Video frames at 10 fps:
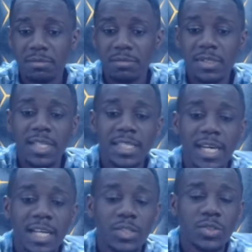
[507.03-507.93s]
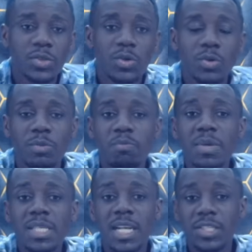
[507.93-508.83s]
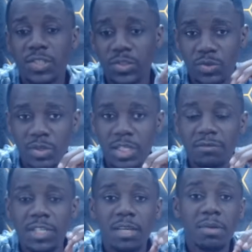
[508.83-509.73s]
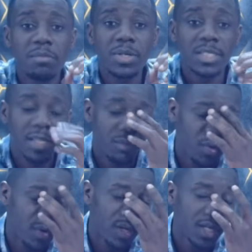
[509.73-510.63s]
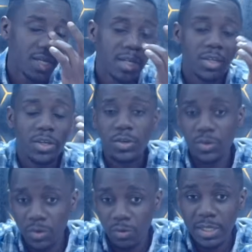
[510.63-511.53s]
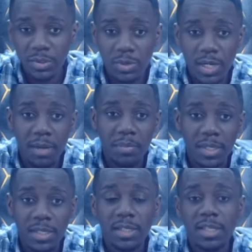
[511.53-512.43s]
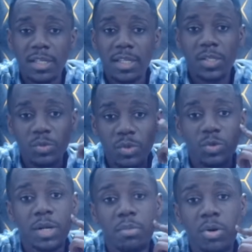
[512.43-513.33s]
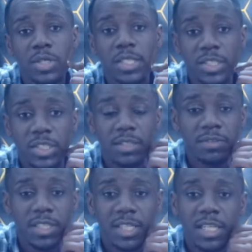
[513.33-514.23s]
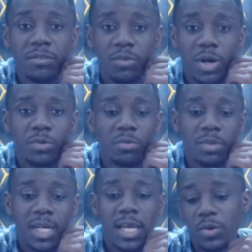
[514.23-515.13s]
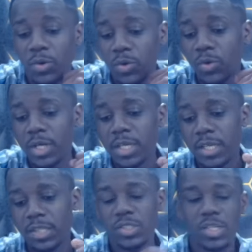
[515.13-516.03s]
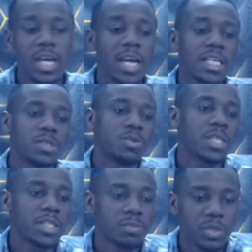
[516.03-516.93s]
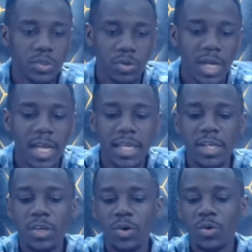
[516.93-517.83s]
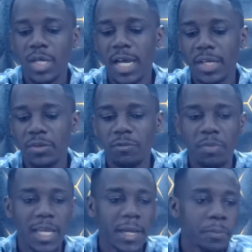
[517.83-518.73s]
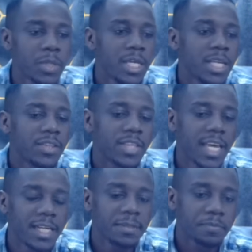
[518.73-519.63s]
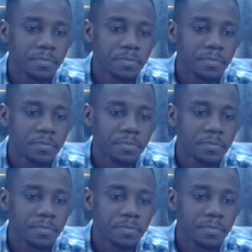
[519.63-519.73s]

that Arsenal missed last season, if Timber brings them on, you know what is going to happen? He's really going to put in a shift that everyone will be like, oh, this guy is really a special guy or kind of player. Then